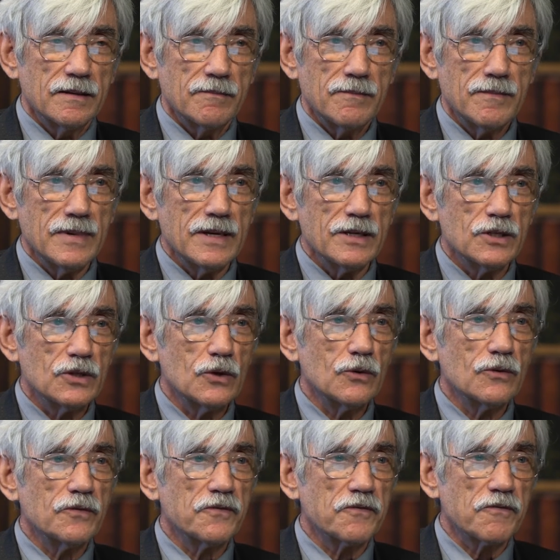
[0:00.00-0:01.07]

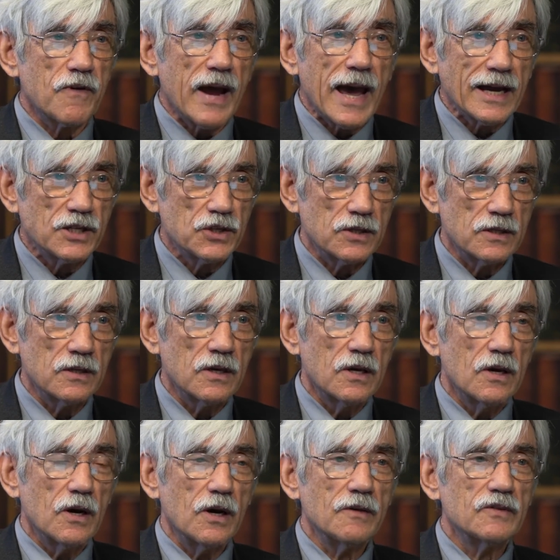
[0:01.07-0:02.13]
minuscule fraction
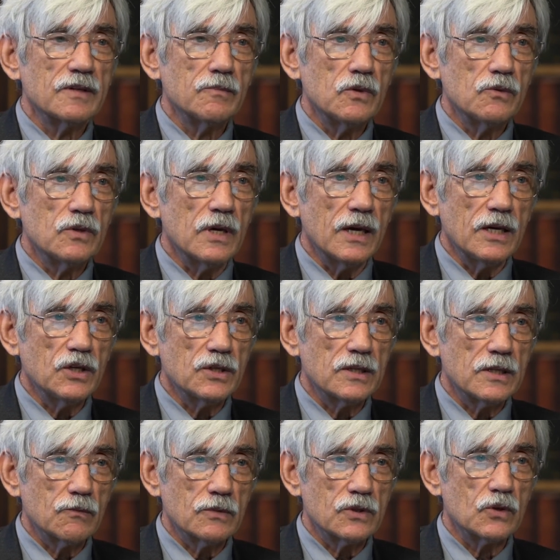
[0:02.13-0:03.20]
of the mutation
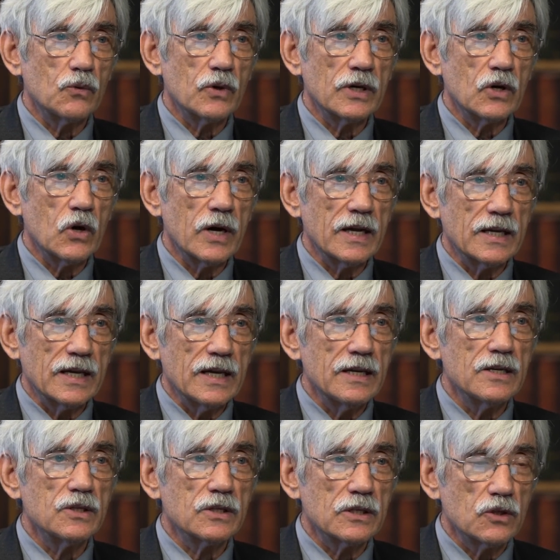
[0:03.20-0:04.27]
that was going on in
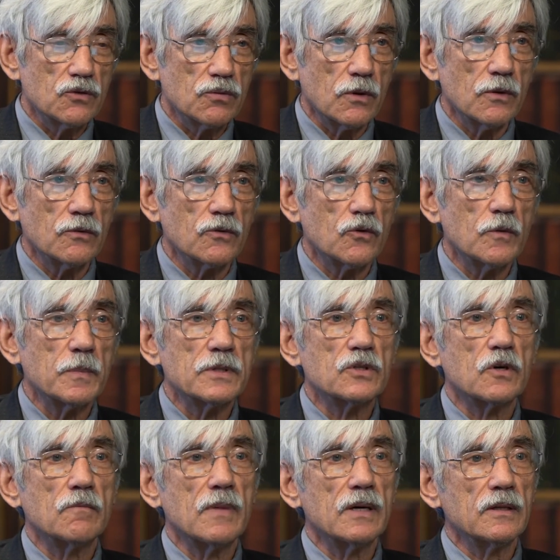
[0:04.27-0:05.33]
his control group. And
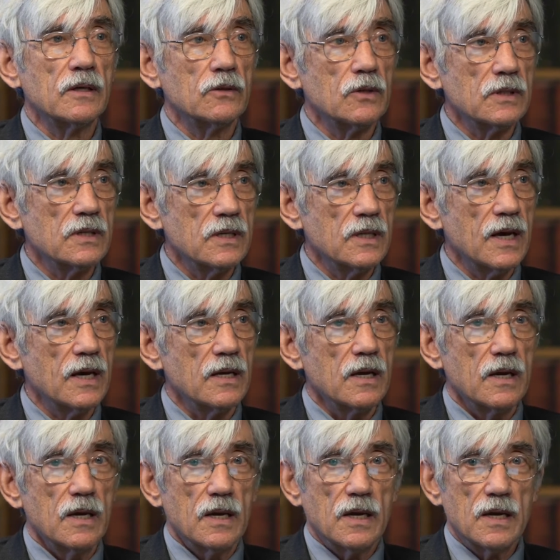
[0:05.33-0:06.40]
so Muller looked at that
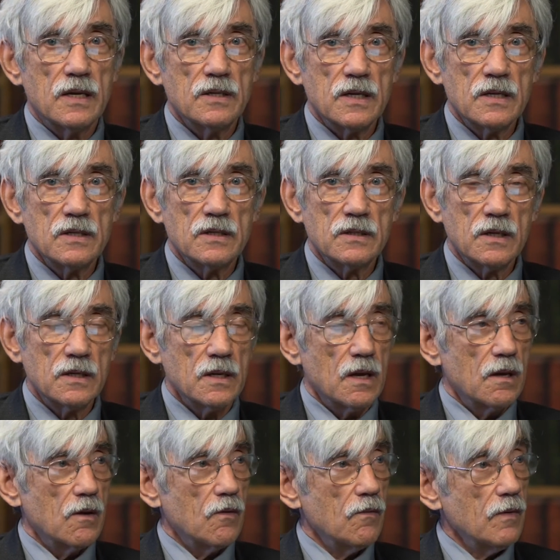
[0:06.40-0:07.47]
and said,
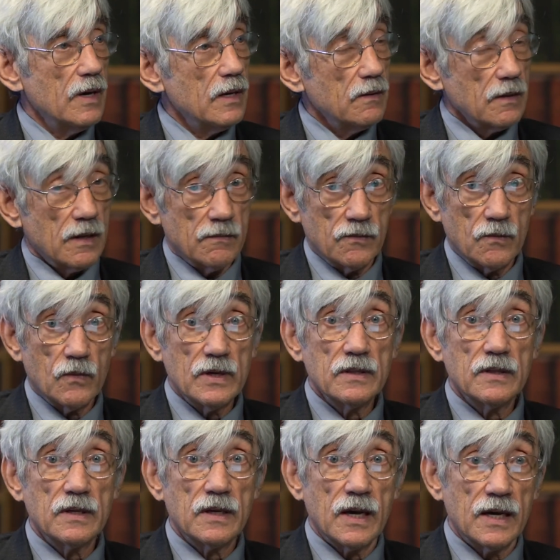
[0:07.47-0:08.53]
well, the one
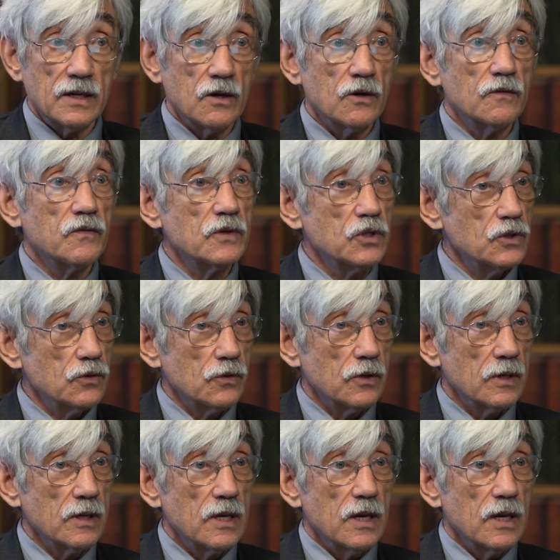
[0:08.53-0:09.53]
thing I know for sure,